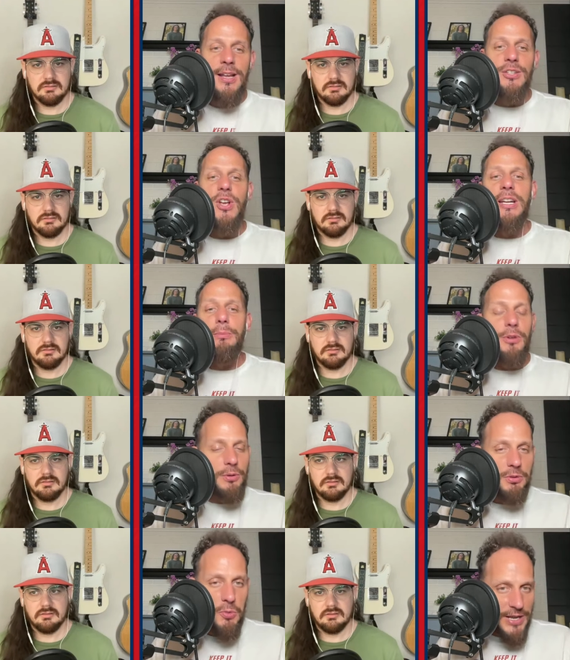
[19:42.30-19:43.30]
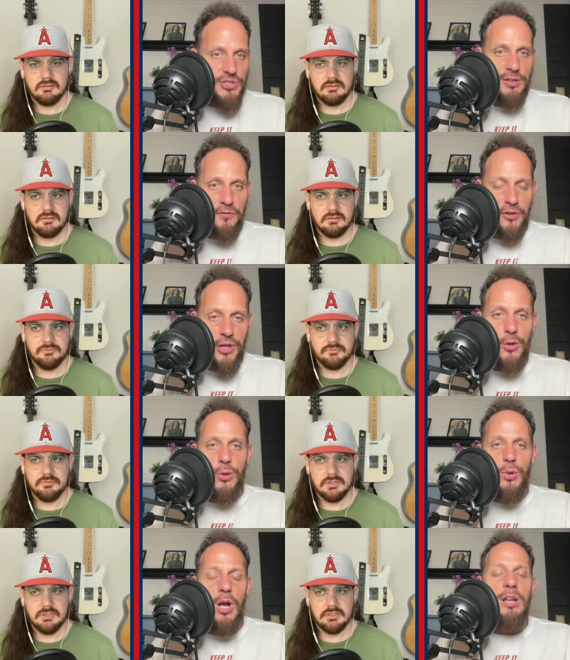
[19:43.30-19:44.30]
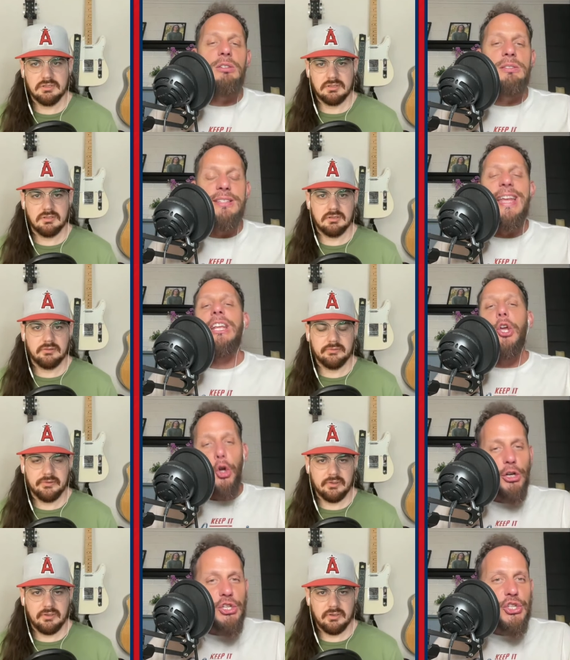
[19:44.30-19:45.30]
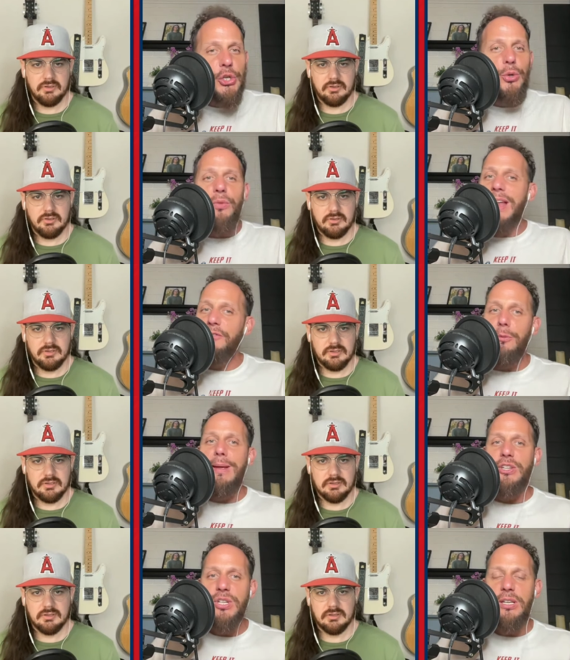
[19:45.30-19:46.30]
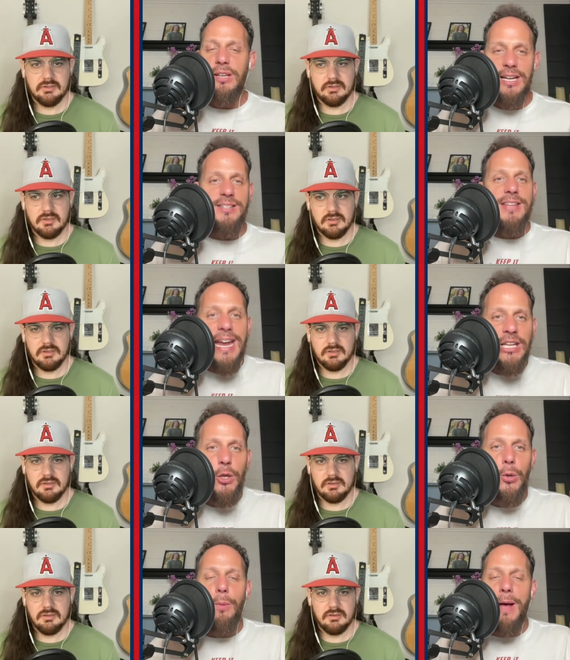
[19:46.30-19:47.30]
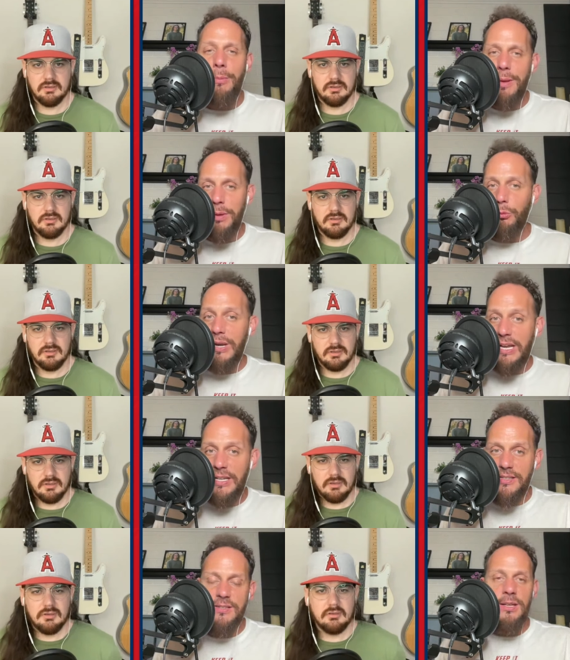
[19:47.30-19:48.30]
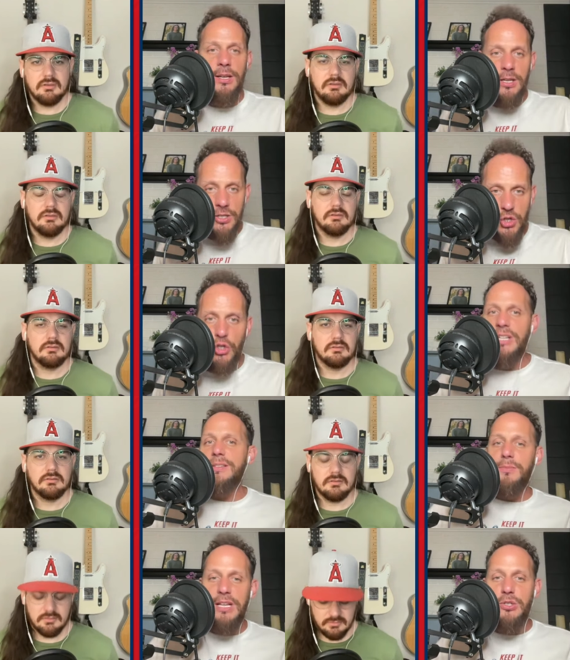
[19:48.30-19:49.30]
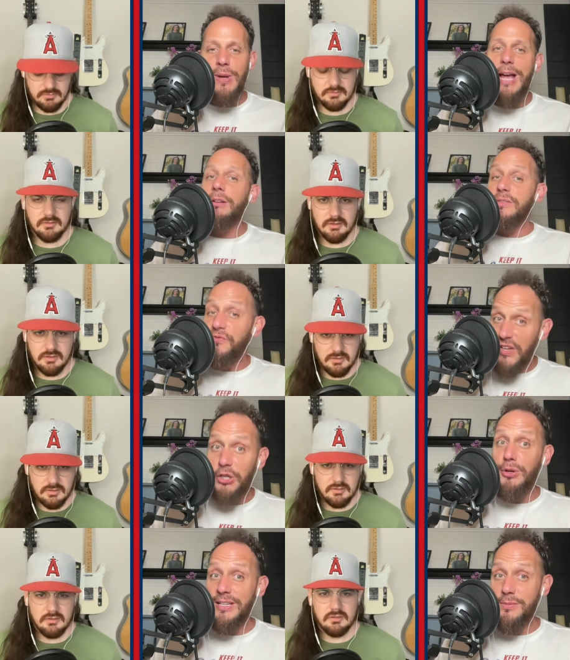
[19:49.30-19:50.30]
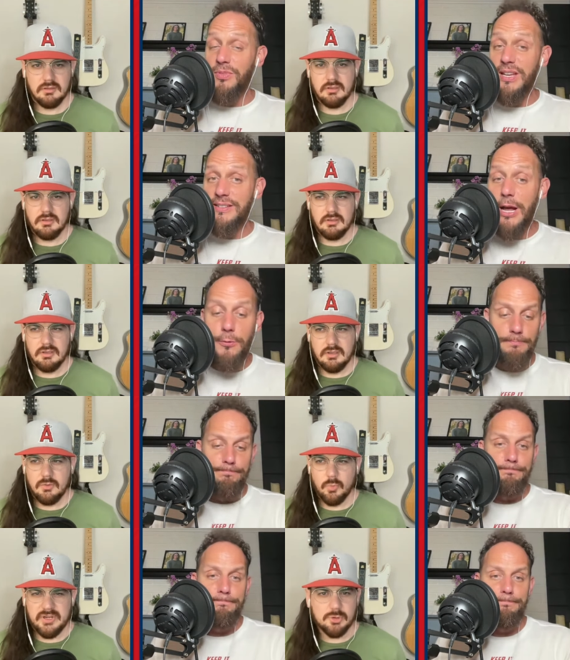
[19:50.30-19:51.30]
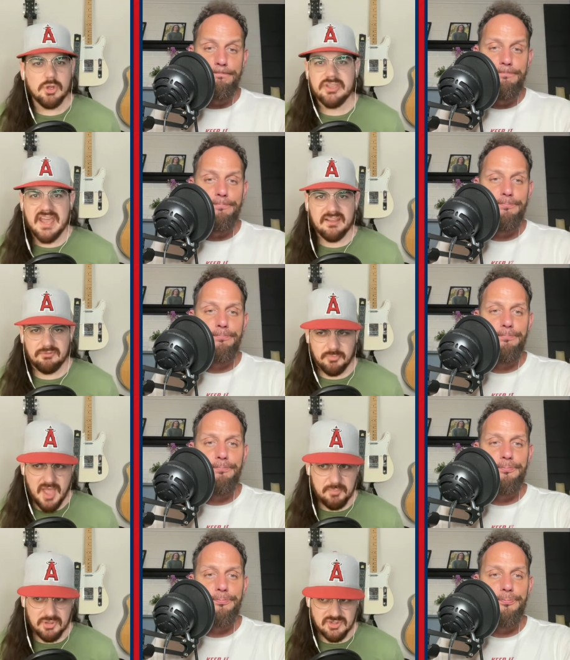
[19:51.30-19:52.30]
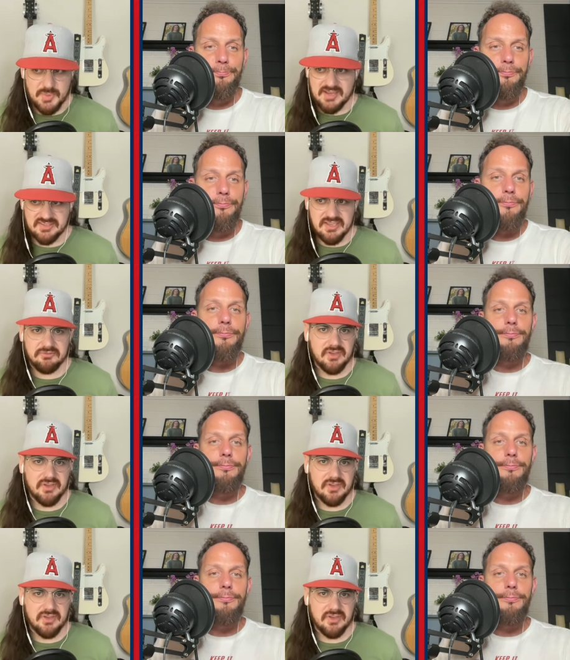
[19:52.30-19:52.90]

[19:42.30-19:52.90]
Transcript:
Speaker 1: Johnny, question for you. Does that encourage you? That information excite you about maybe Reid is turning some things around and figuring some things out? When you look at it from that perspective